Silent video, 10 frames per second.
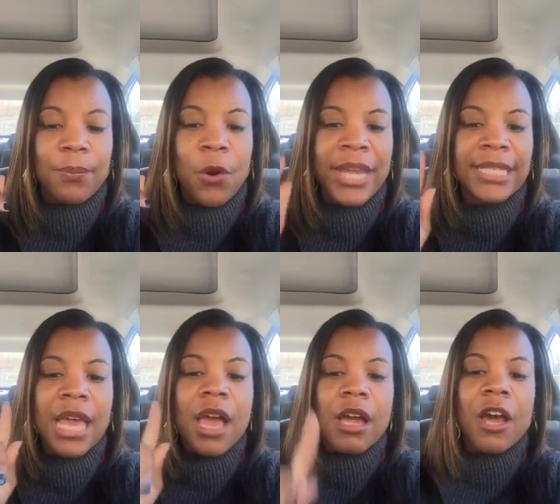points,
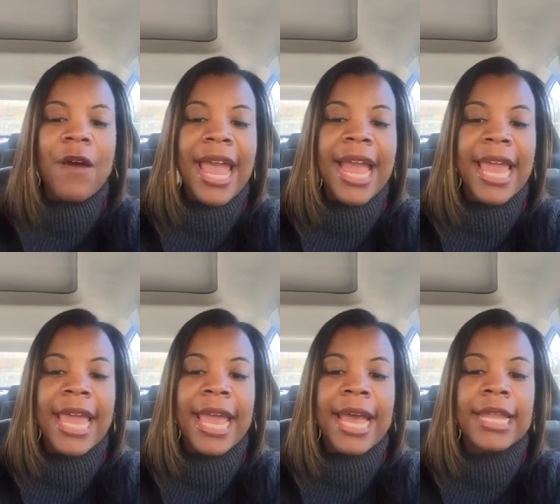go ahead
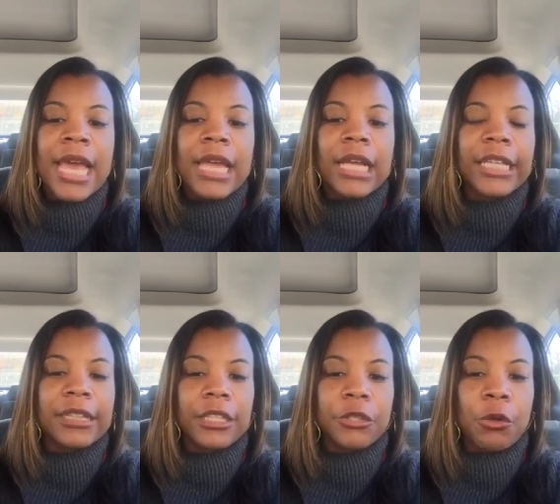and
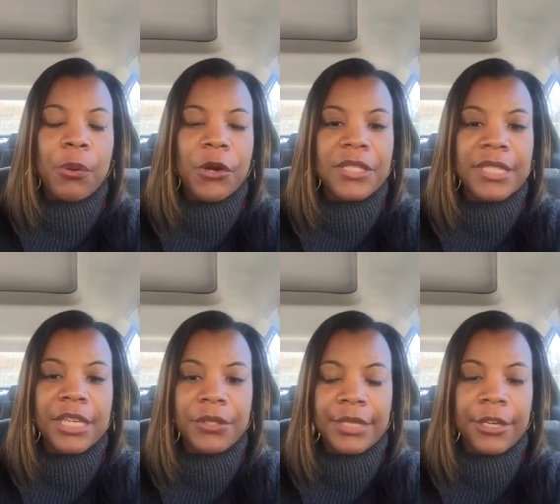click the little person
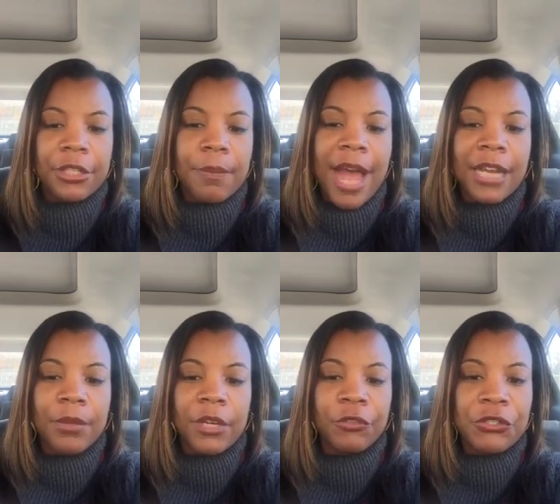that you see on the
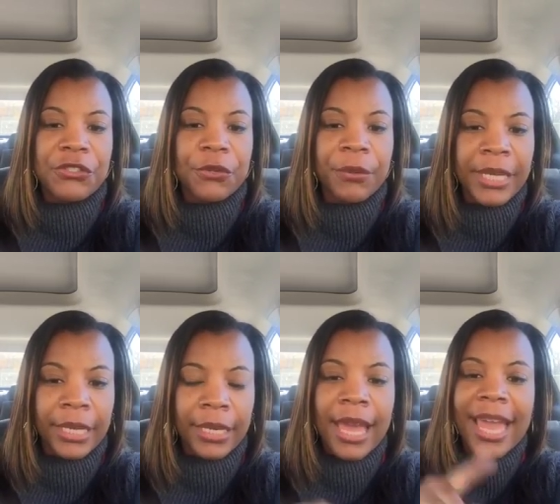bottom of your
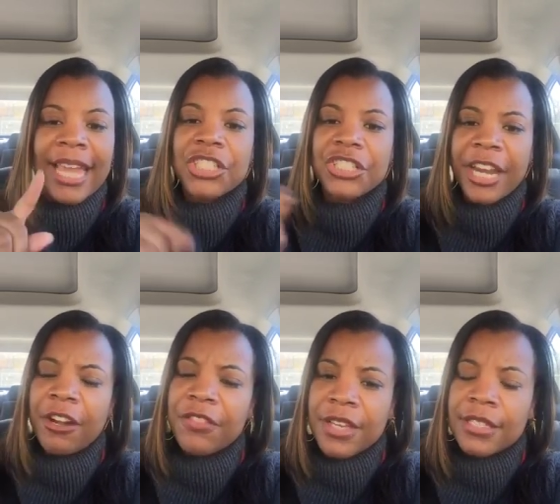screen and share
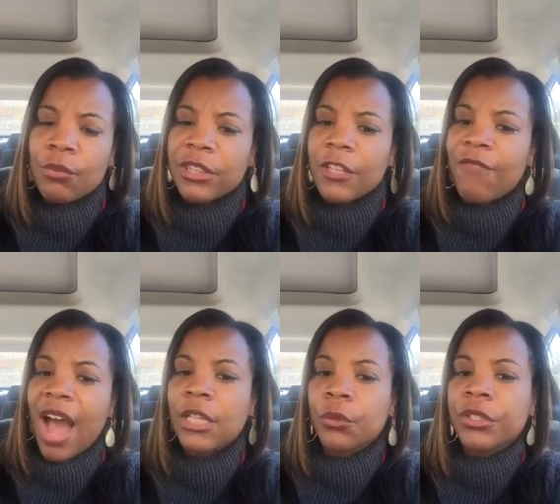this with the
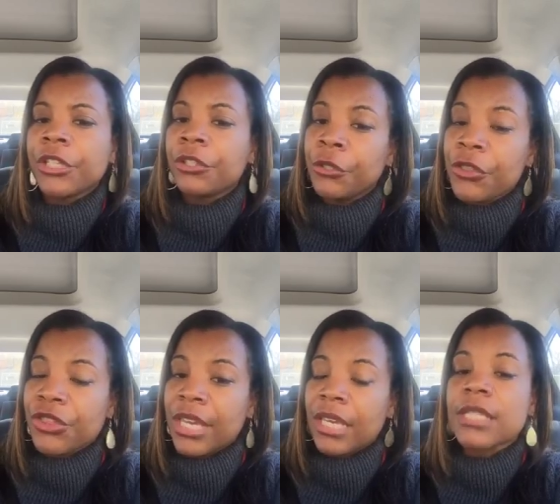follower that you
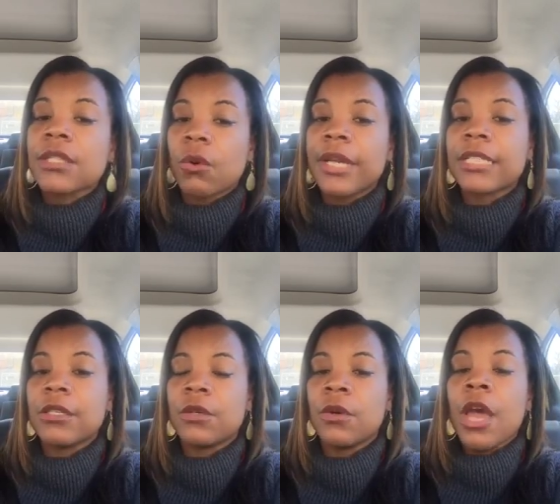think is going
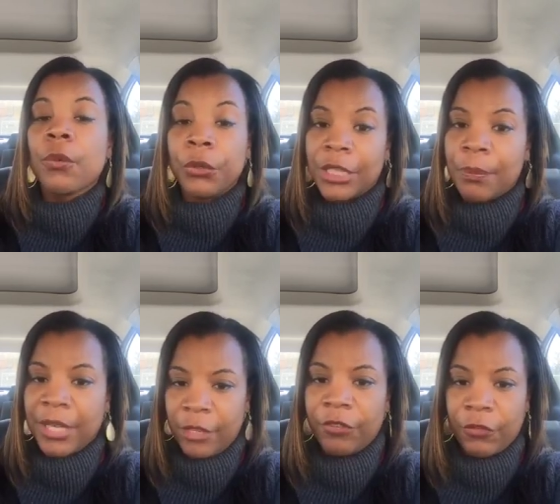to really
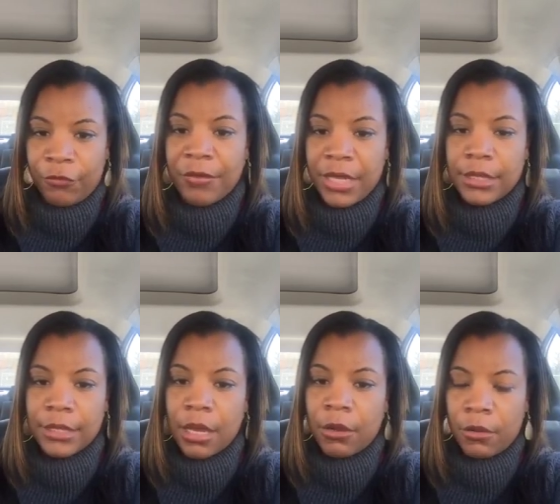benefit from this.
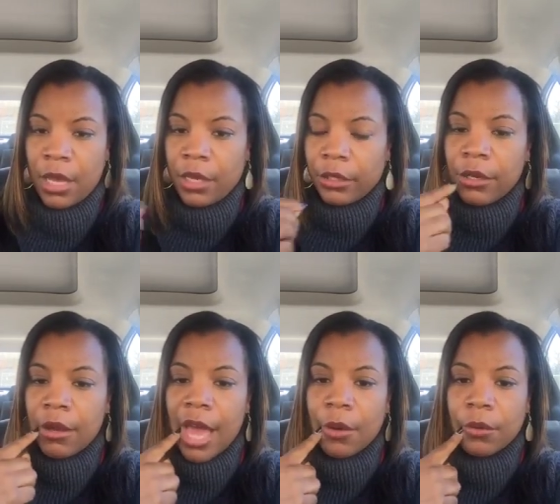So you
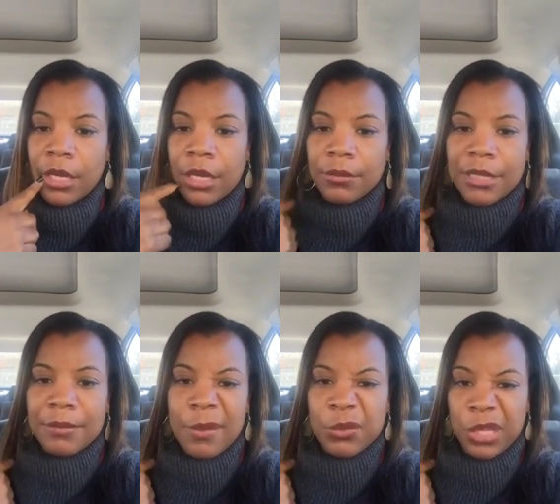know how
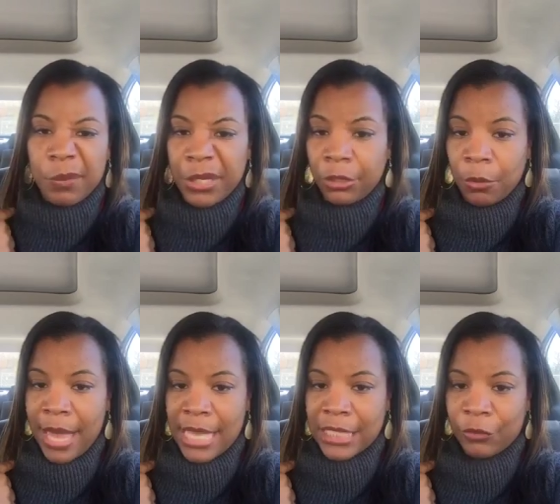sometimes we can be a little
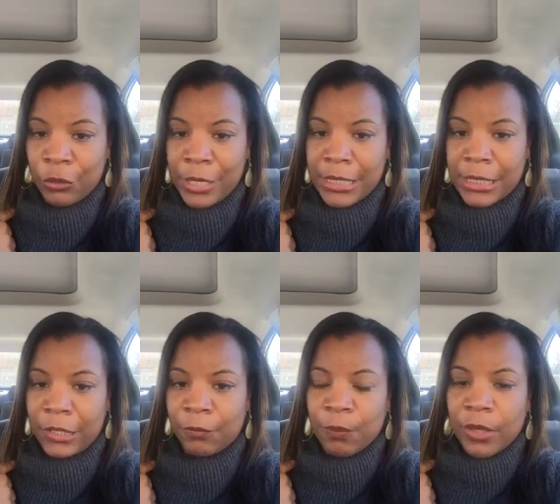passive aggressive